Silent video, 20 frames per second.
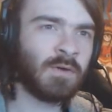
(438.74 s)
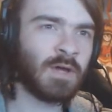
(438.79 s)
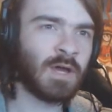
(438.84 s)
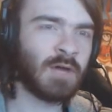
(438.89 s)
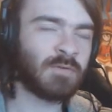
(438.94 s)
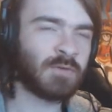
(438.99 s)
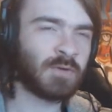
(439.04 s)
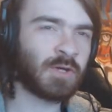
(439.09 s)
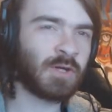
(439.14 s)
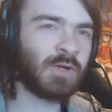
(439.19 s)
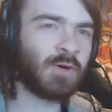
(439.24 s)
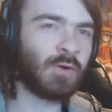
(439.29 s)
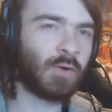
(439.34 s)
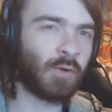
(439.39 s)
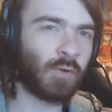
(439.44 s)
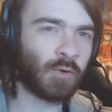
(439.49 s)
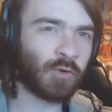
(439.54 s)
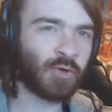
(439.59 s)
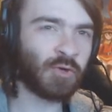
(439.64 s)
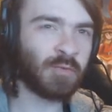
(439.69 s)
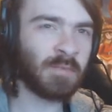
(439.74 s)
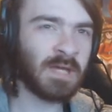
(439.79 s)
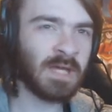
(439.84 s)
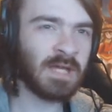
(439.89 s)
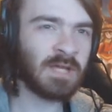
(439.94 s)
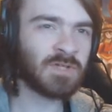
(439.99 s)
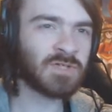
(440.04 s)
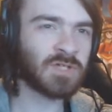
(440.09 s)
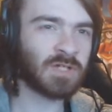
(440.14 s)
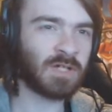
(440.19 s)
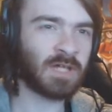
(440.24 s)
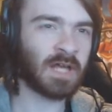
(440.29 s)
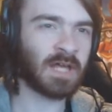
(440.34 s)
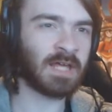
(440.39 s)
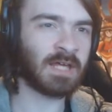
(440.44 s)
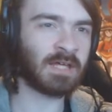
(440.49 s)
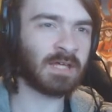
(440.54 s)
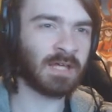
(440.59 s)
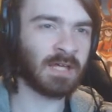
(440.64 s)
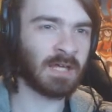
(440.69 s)
If you're gonna order me to,
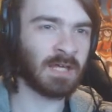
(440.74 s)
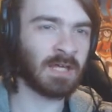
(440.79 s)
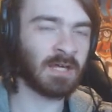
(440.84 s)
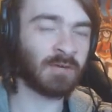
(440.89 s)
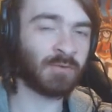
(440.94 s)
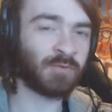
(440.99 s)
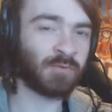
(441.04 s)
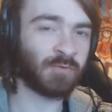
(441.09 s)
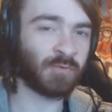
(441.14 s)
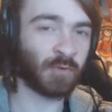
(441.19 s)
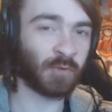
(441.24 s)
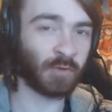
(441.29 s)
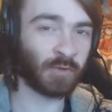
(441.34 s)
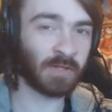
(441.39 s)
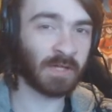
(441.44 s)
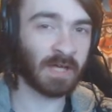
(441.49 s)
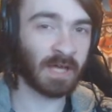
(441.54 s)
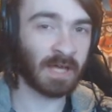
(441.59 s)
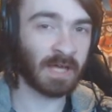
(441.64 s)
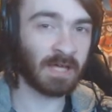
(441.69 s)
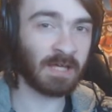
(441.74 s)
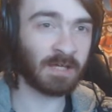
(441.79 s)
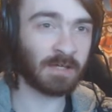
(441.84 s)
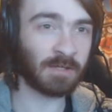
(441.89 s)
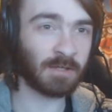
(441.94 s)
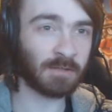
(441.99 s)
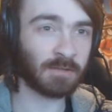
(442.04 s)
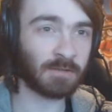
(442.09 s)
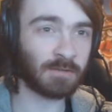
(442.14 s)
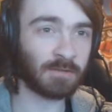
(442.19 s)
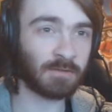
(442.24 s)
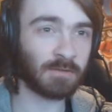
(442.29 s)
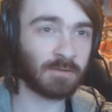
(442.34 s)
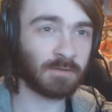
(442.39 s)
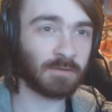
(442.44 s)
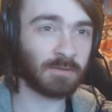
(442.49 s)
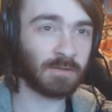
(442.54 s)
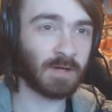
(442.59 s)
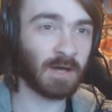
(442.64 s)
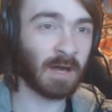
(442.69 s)
like, eat a full cake,
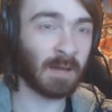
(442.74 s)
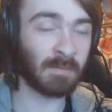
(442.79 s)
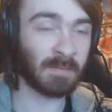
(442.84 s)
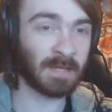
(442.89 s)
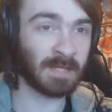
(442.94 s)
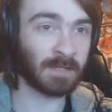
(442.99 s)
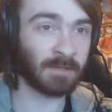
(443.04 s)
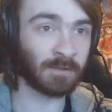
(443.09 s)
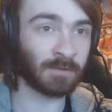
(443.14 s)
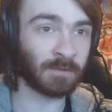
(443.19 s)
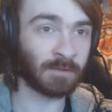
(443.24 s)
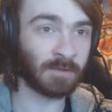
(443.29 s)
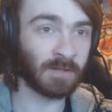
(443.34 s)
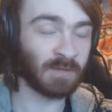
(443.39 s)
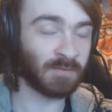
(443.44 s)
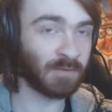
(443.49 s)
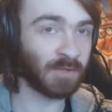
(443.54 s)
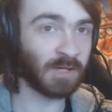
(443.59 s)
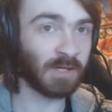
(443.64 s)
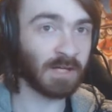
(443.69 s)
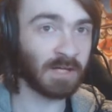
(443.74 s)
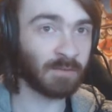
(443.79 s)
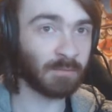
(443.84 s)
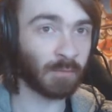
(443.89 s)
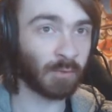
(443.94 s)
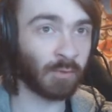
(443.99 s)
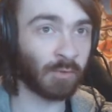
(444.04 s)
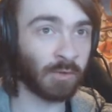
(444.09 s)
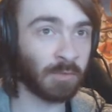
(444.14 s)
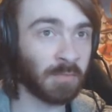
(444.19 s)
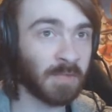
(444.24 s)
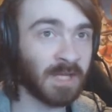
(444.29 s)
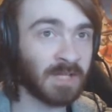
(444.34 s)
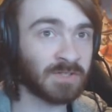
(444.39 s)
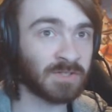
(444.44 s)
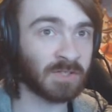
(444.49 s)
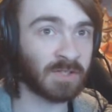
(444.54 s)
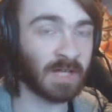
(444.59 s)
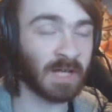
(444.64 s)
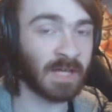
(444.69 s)
I'm in. If you're gonna order me
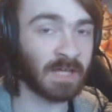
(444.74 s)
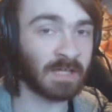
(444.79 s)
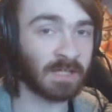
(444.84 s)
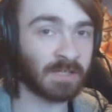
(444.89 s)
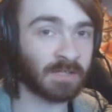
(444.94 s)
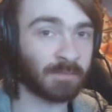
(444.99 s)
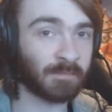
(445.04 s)
to, like,